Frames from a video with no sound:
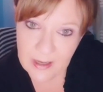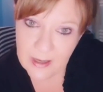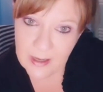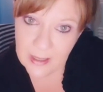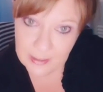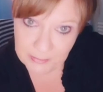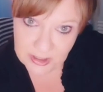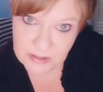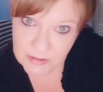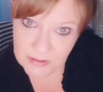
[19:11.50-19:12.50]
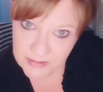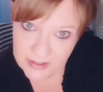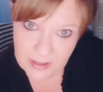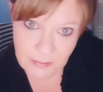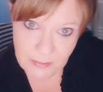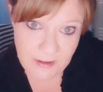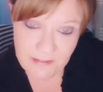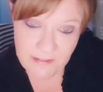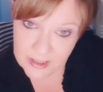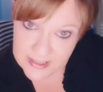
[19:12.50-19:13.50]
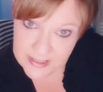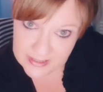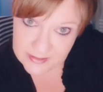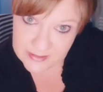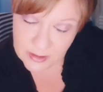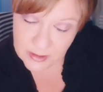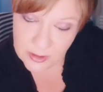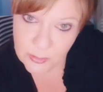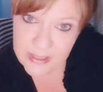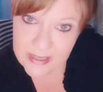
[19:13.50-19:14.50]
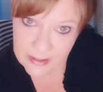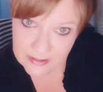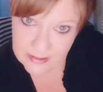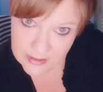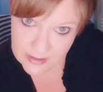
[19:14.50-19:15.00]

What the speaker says: I'm going to do everything what it fucking takes to get it.